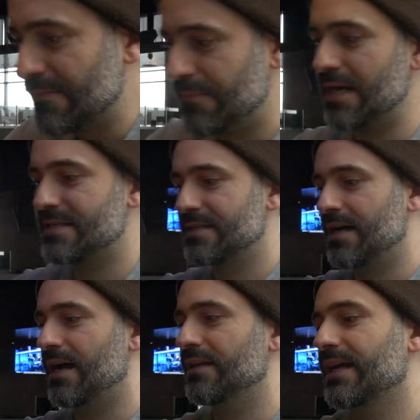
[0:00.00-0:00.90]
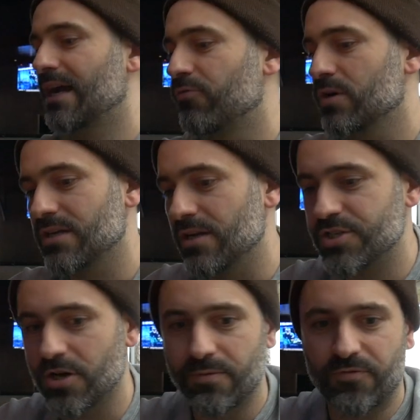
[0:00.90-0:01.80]
But uh, like I've worked on a
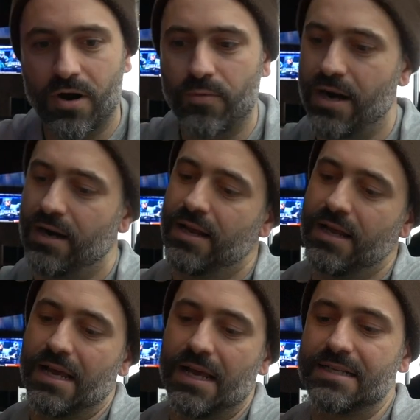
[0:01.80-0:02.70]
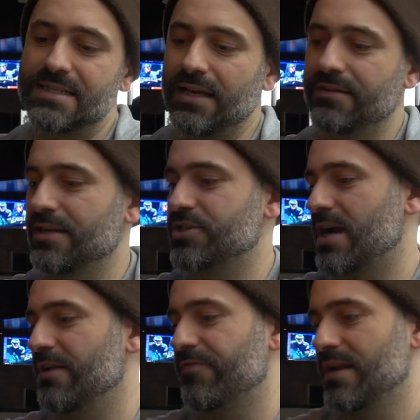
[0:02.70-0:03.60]
show before where it's like they
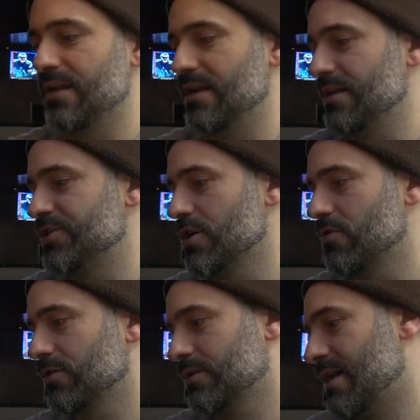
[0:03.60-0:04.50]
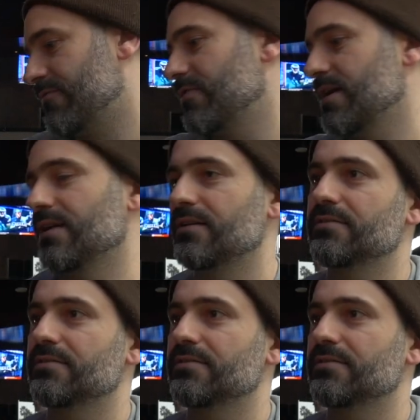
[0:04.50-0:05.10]
try to fit in a joke every,